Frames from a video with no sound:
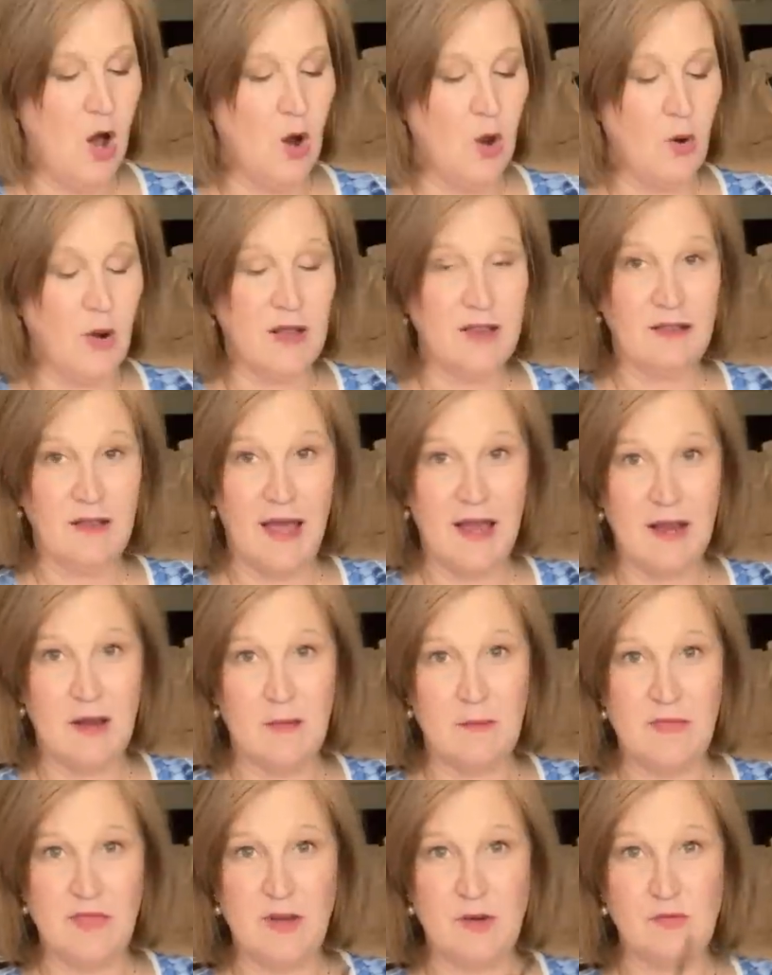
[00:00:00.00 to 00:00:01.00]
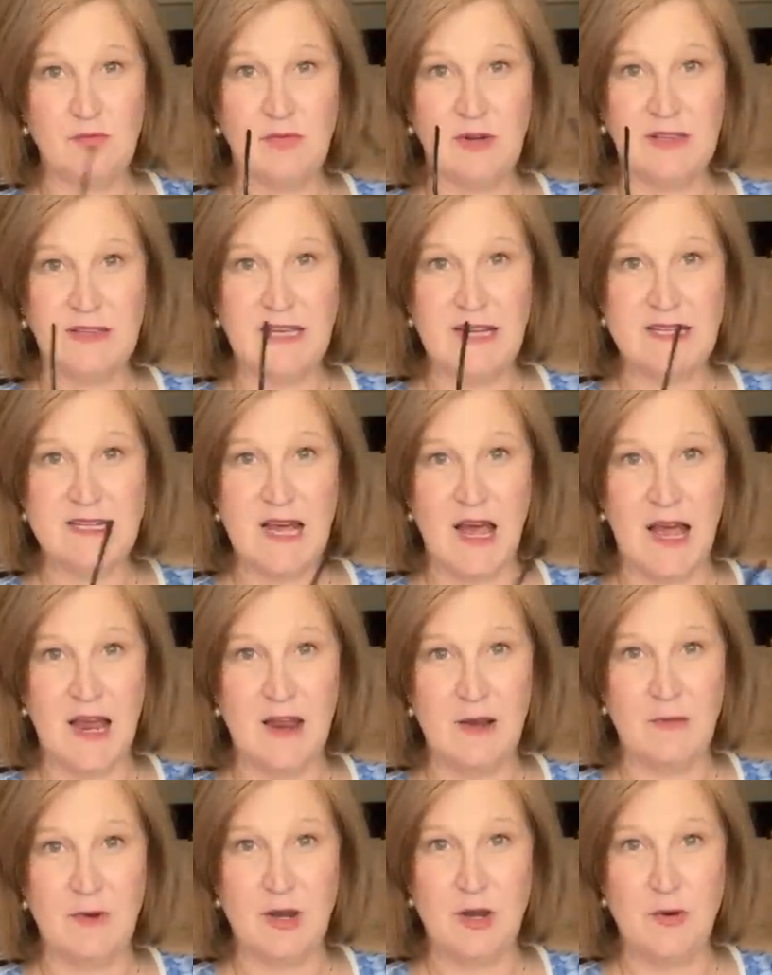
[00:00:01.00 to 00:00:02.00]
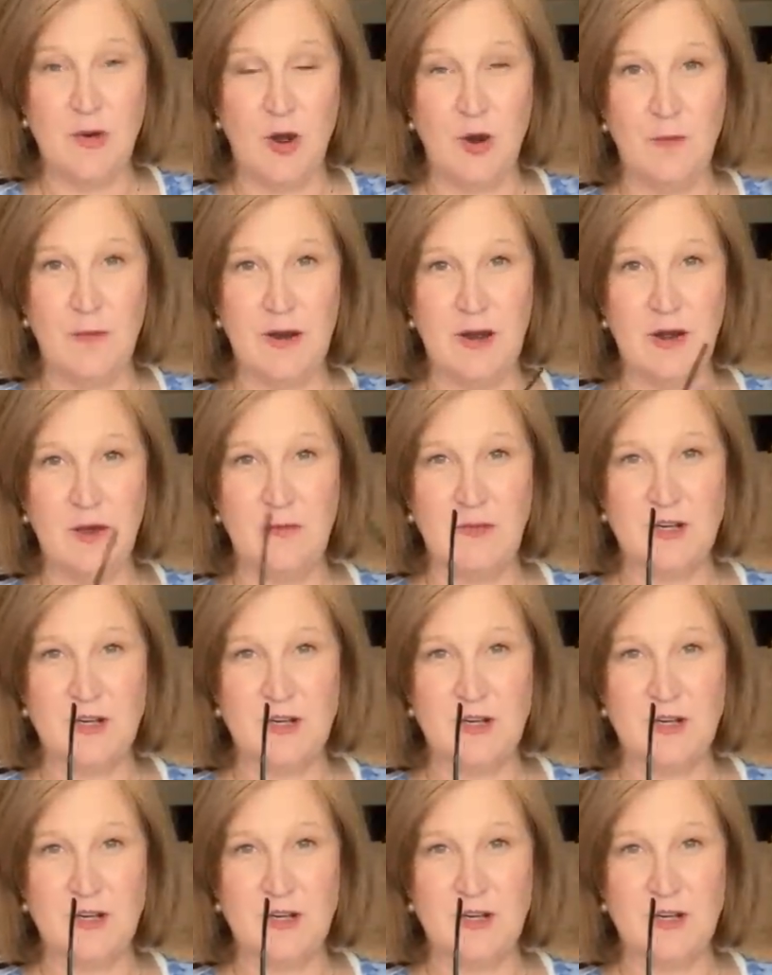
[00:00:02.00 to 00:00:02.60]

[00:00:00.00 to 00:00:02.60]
Oh, I like them. They're really tight when you open them,